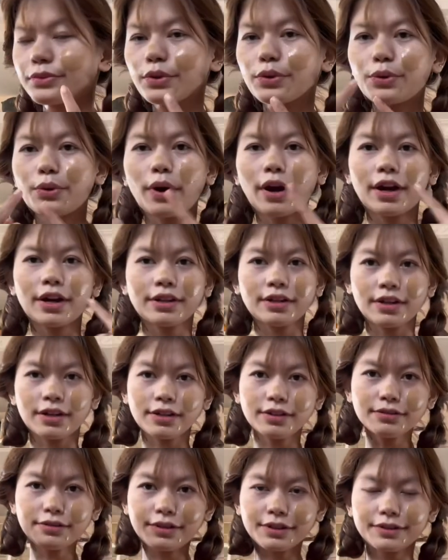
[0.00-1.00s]
drying
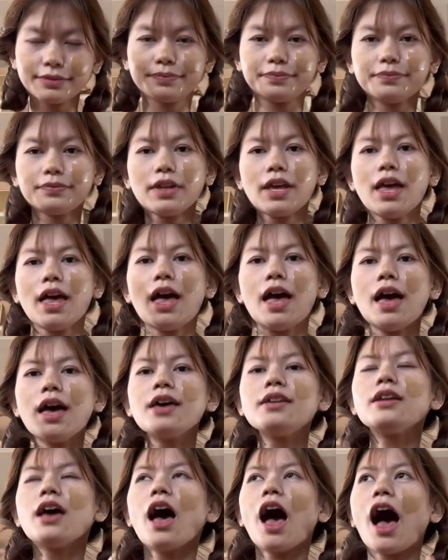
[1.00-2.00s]
out.
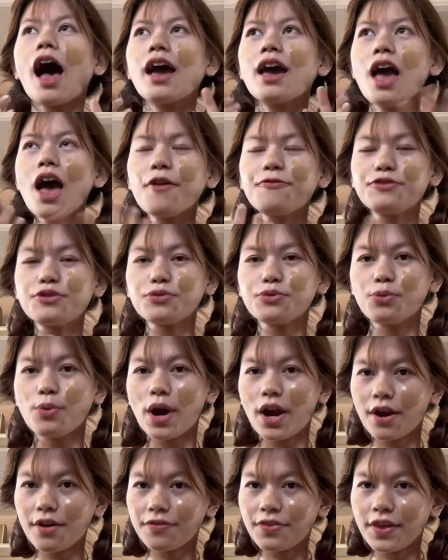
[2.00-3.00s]
And I have to
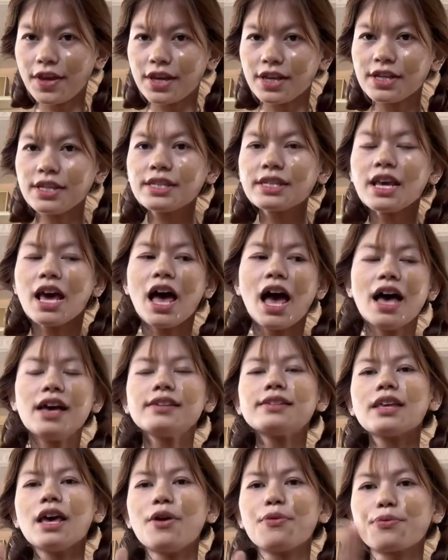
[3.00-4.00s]
wear this
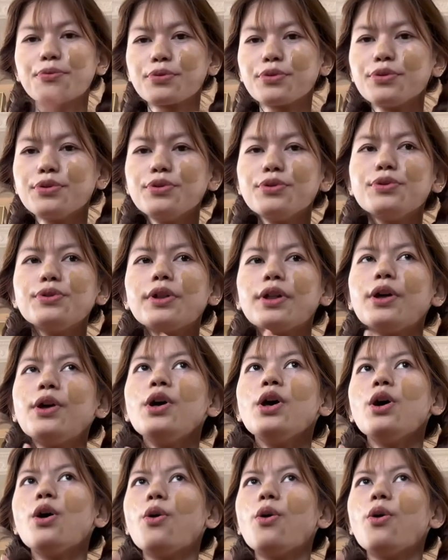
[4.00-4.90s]
as a rule.